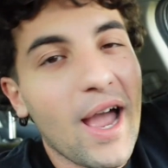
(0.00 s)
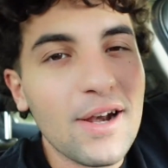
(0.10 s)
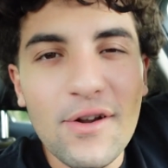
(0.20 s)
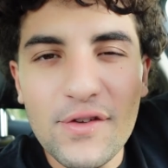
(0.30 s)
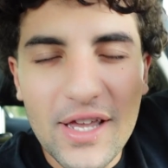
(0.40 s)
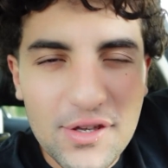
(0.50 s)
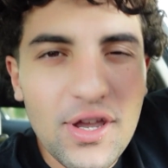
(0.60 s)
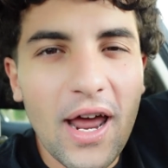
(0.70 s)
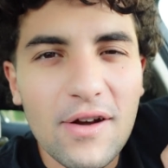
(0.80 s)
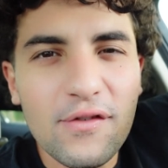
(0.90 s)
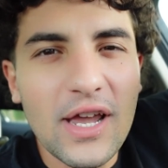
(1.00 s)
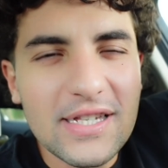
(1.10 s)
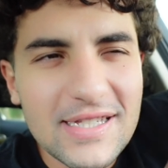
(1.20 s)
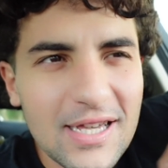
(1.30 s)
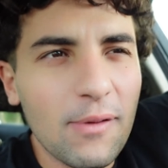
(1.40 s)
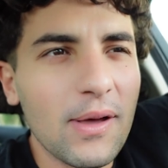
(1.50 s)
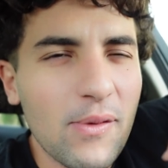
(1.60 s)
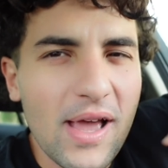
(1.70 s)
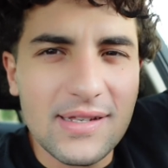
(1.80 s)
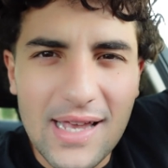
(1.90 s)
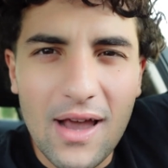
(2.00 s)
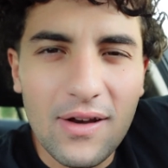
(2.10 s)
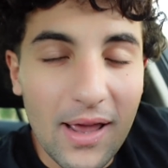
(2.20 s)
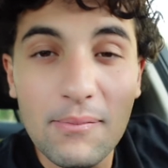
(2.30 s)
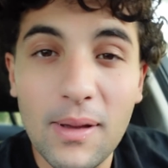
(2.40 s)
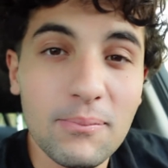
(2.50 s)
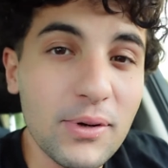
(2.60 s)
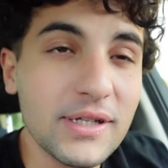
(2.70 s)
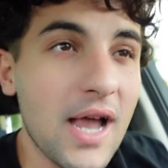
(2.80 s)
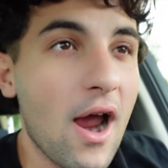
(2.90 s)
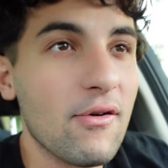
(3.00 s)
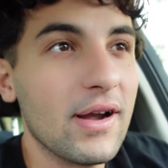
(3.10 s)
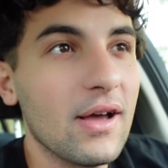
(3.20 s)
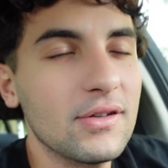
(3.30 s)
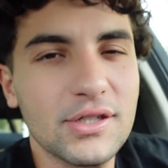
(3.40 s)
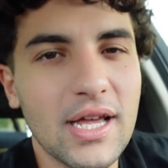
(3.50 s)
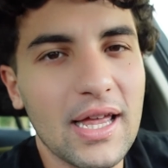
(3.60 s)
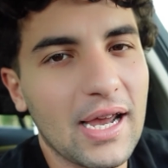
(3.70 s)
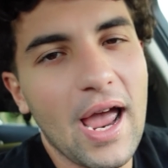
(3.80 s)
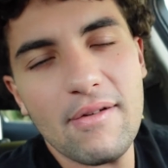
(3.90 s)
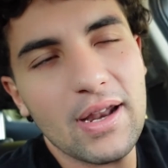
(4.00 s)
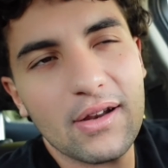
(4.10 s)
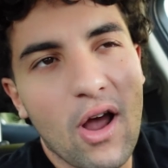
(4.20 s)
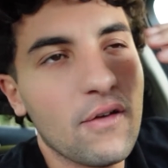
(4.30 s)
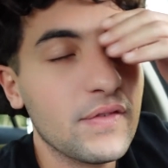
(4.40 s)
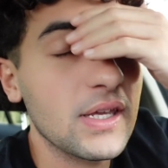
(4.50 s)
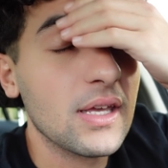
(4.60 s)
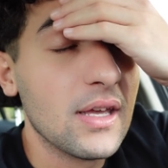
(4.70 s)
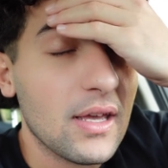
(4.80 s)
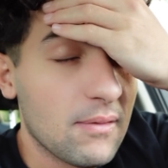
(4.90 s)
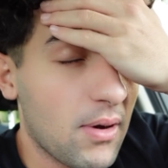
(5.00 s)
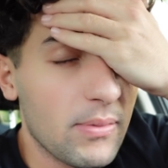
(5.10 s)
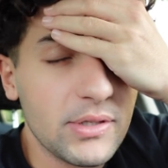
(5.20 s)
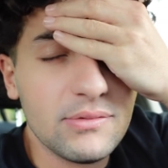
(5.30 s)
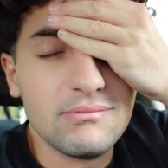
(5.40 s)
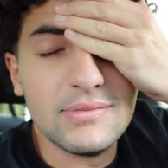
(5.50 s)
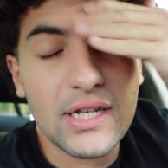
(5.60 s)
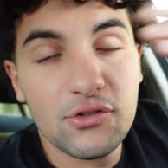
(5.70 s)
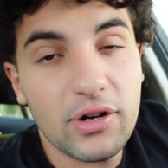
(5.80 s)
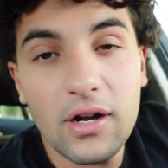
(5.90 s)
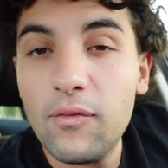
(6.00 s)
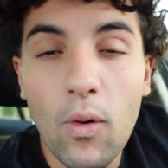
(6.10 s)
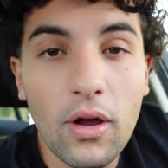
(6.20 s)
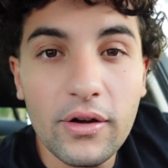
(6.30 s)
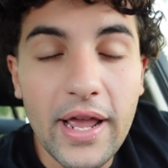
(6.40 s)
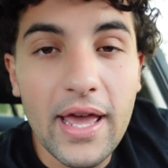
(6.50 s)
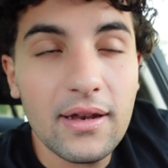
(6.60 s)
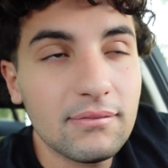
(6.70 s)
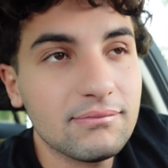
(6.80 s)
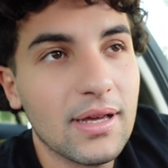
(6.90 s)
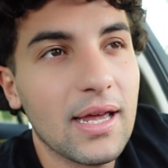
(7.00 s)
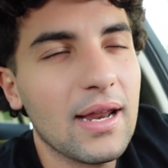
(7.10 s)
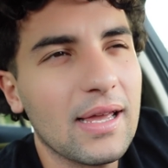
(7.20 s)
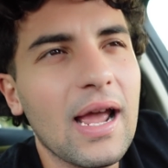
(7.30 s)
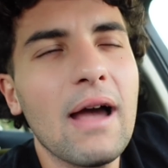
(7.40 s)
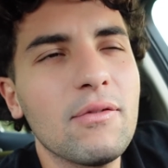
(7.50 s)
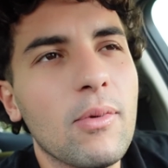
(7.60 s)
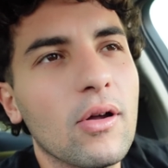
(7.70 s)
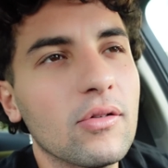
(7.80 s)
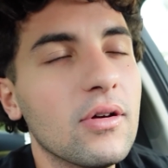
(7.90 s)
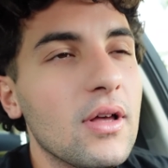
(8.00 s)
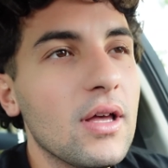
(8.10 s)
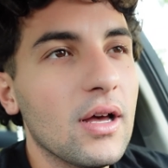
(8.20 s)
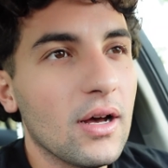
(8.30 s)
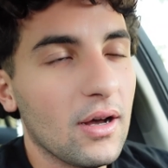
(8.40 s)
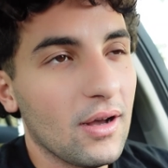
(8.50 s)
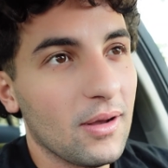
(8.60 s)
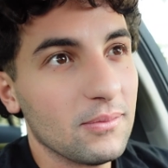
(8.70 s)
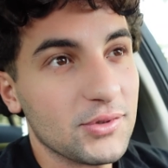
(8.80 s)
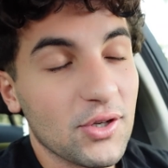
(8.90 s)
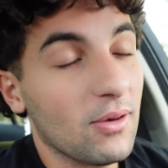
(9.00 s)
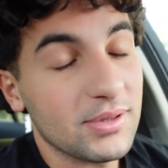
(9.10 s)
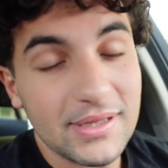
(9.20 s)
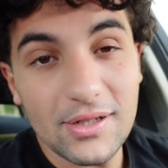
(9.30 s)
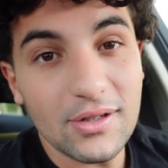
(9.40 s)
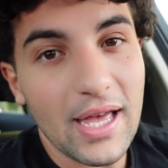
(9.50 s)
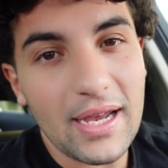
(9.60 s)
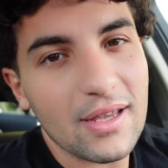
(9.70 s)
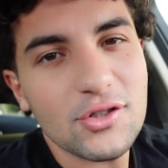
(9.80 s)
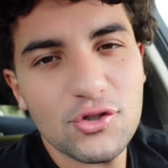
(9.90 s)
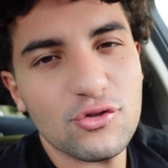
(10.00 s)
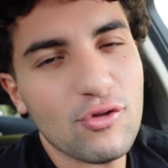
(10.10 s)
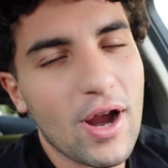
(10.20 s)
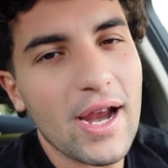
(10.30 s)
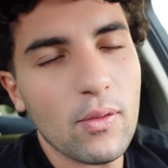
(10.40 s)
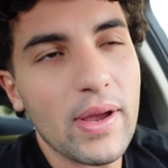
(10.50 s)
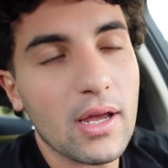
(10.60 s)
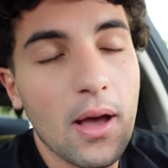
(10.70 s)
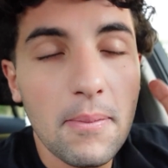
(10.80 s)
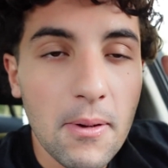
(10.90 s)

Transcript: I don't know if you guys can tell by the way I sound. I'm pretty tired right now. Just like I haven't had coffee, probably didn't drink enough water yet. I had like half a bottle, so I'm still like trying to wake up.